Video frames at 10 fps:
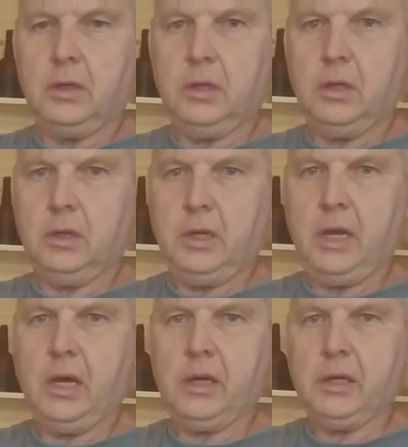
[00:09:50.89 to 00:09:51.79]
The day
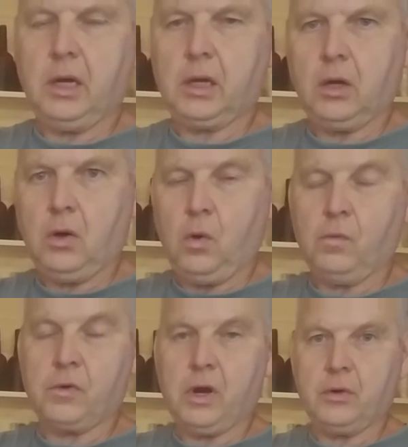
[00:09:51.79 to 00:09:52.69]
I dug over
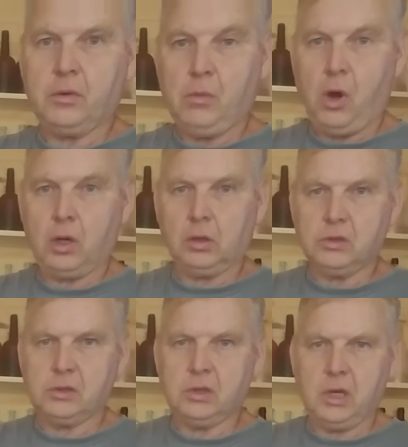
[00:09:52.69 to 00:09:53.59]
100 bottles
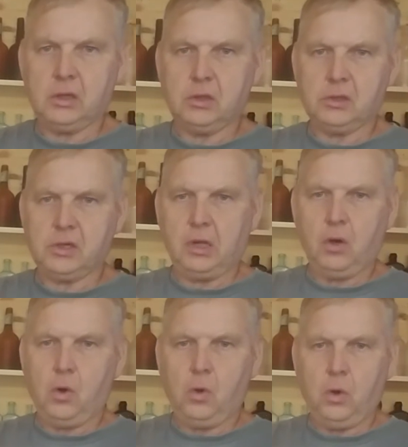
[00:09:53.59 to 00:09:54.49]
in that cellar
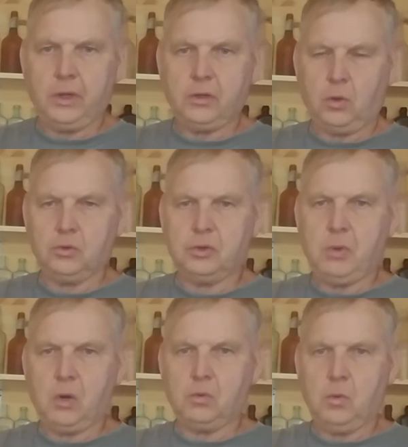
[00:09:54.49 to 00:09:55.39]
hole I told you
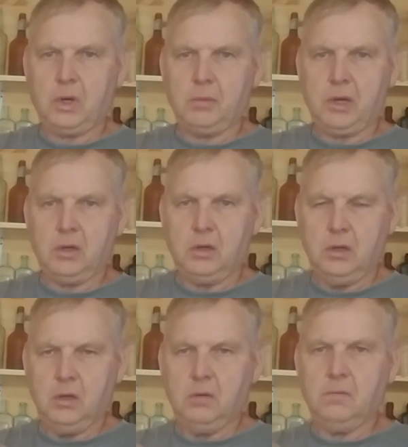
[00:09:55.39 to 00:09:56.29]
about in one of my
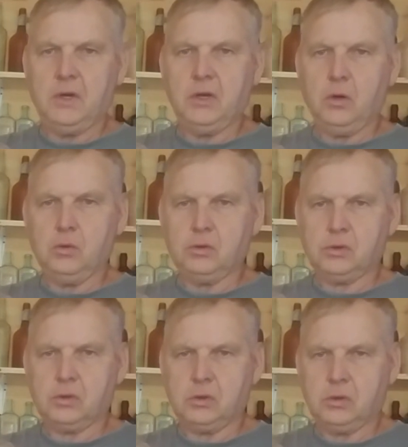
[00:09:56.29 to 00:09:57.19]
videos
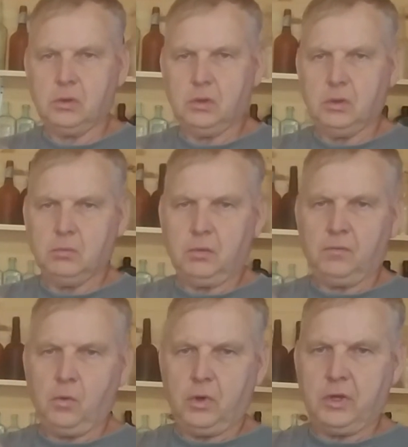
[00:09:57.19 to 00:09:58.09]

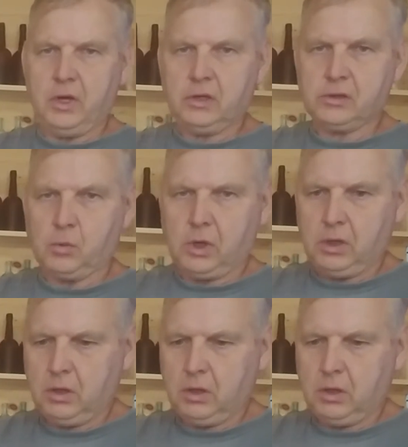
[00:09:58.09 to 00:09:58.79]
before this one.